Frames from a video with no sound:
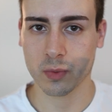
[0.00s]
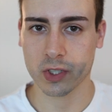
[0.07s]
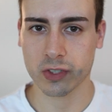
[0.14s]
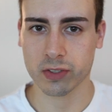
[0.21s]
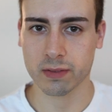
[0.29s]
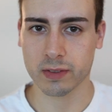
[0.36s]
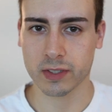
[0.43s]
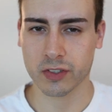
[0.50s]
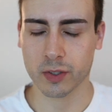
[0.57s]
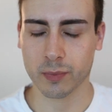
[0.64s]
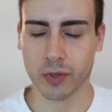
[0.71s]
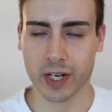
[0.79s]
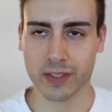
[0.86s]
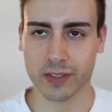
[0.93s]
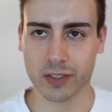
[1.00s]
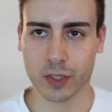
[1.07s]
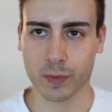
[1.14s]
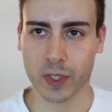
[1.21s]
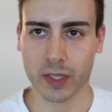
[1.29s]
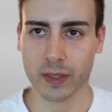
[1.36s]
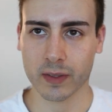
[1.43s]
which is surprising to
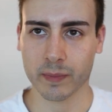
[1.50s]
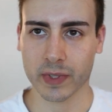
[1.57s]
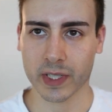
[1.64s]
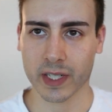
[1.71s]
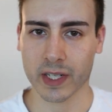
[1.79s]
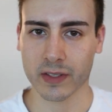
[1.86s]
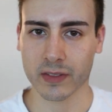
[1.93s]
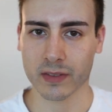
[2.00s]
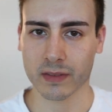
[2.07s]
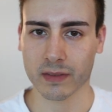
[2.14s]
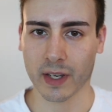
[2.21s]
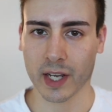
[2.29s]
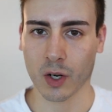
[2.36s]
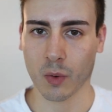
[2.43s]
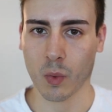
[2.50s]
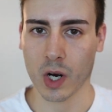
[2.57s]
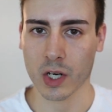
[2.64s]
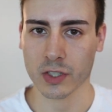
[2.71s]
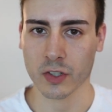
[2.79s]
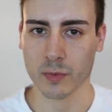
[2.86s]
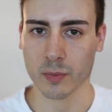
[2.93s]
me because in a
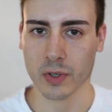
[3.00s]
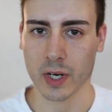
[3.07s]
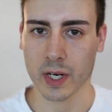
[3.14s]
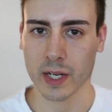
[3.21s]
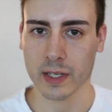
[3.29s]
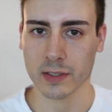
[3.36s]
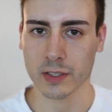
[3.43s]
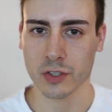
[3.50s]
wash off product,